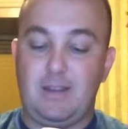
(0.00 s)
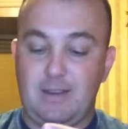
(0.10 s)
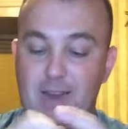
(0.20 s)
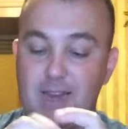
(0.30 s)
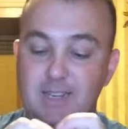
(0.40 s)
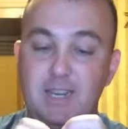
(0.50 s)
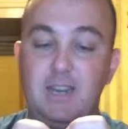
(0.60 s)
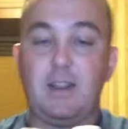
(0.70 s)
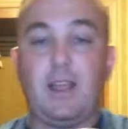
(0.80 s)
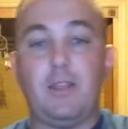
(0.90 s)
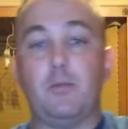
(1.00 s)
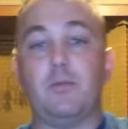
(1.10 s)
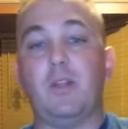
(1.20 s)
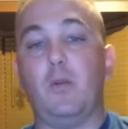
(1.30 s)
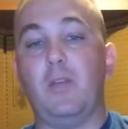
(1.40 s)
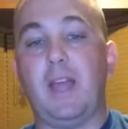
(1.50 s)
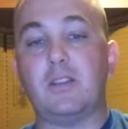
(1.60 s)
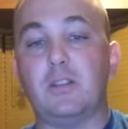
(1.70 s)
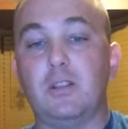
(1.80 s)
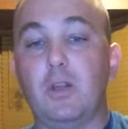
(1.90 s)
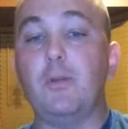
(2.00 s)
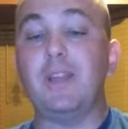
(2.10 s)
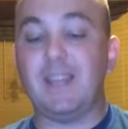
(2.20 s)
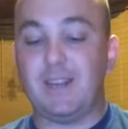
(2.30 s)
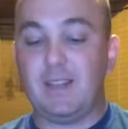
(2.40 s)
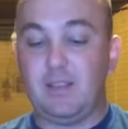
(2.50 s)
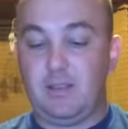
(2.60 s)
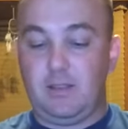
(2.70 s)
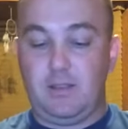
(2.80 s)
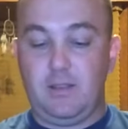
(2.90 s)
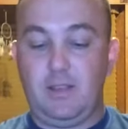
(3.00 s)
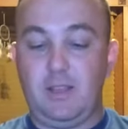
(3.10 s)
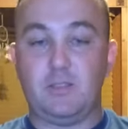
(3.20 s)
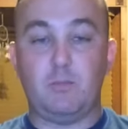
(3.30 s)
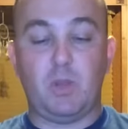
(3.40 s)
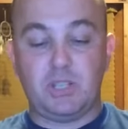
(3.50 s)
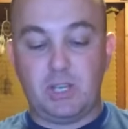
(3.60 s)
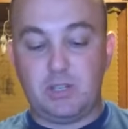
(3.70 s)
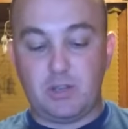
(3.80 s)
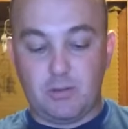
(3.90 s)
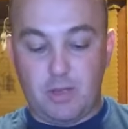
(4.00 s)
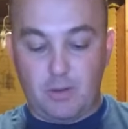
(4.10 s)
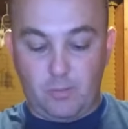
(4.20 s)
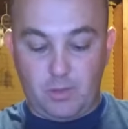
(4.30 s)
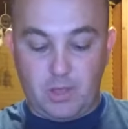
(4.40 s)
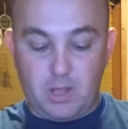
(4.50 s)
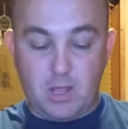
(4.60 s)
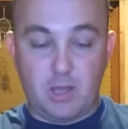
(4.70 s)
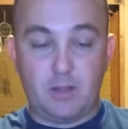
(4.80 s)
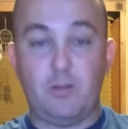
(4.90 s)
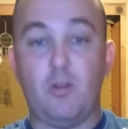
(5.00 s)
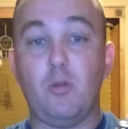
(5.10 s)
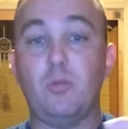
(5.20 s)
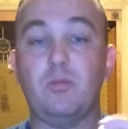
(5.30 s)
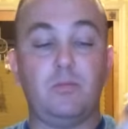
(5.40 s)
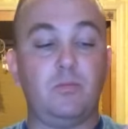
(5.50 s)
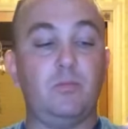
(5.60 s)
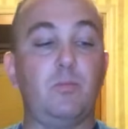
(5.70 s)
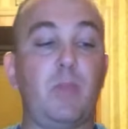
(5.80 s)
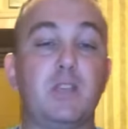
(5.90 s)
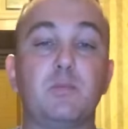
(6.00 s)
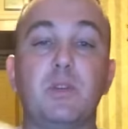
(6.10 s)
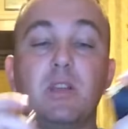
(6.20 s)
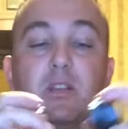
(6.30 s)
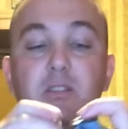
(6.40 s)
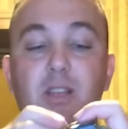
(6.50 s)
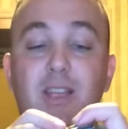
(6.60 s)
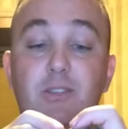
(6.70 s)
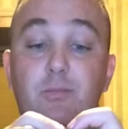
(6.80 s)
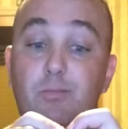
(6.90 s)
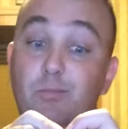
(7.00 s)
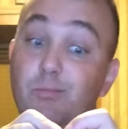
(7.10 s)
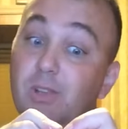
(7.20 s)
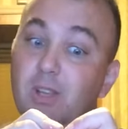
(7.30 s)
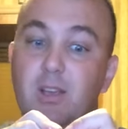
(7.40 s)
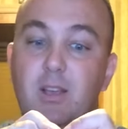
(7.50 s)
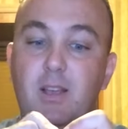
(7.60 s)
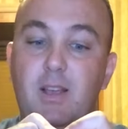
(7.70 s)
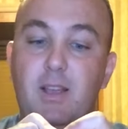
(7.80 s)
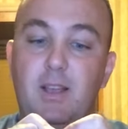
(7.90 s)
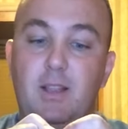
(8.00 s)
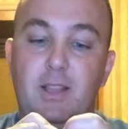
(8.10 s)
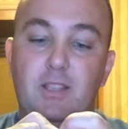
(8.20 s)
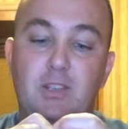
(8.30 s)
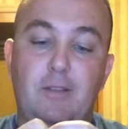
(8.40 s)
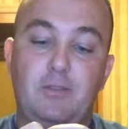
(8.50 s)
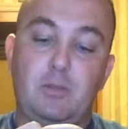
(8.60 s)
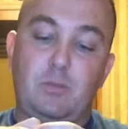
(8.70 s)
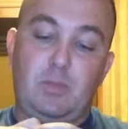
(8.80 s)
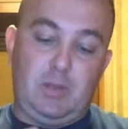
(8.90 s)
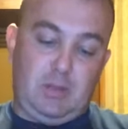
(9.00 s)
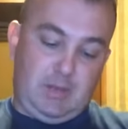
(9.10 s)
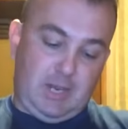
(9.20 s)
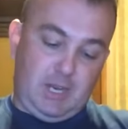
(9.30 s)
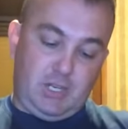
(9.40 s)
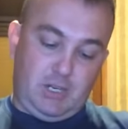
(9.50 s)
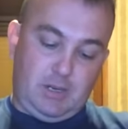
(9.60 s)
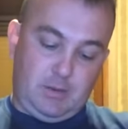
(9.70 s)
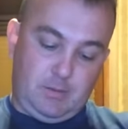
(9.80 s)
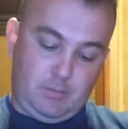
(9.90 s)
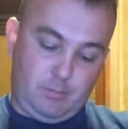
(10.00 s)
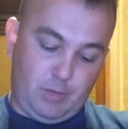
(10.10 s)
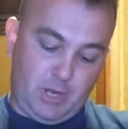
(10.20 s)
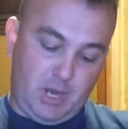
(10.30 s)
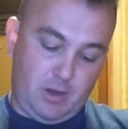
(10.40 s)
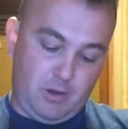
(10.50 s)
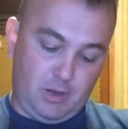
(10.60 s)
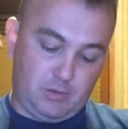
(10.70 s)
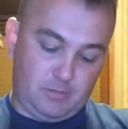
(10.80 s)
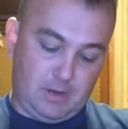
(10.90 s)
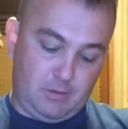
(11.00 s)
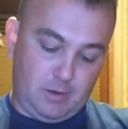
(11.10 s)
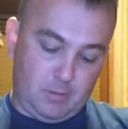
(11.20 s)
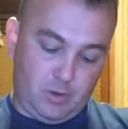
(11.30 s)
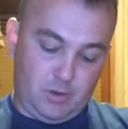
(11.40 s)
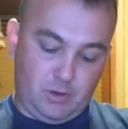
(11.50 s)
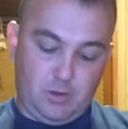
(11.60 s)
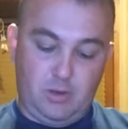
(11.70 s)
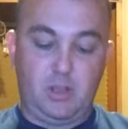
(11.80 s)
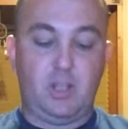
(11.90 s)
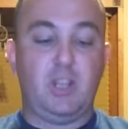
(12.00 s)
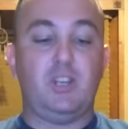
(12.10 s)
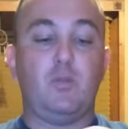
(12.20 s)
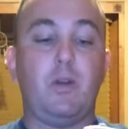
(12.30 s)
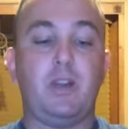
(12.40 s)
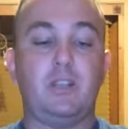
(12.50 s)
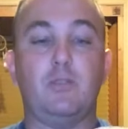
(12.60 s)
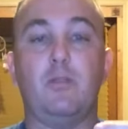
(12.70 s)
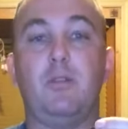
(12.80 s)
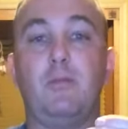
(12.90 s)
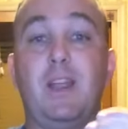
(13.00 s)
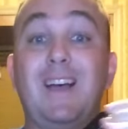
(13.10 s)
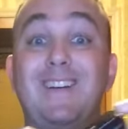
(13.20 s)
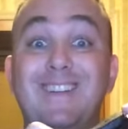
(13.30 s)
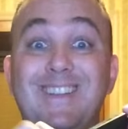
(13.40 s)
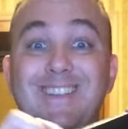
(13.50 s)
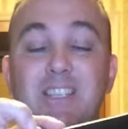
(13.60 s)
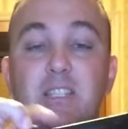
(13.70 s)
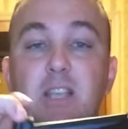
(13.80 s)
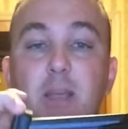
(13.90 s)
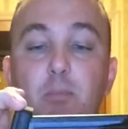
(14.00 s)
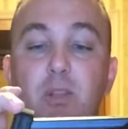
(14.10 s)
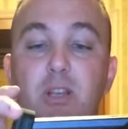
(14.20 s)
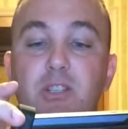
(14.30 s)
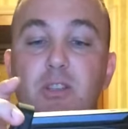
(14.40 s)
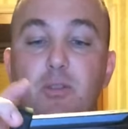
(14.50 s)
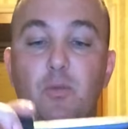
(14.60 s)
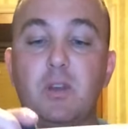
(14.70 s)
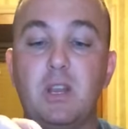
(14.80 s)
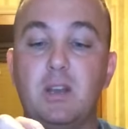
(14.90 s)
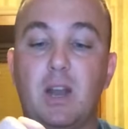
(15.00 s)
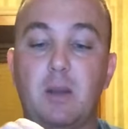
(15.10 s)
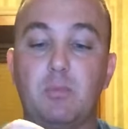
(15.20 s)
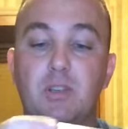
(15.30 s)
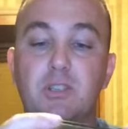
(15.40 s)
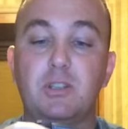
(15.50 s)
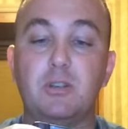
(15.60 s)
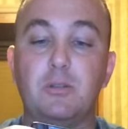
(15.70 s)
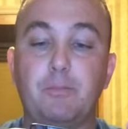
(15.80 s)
19, and actually loading it is much easier than with the normal base plate, because I guess it lets off some tension. But here is round number 20, so in reality this is a +3, not a +2.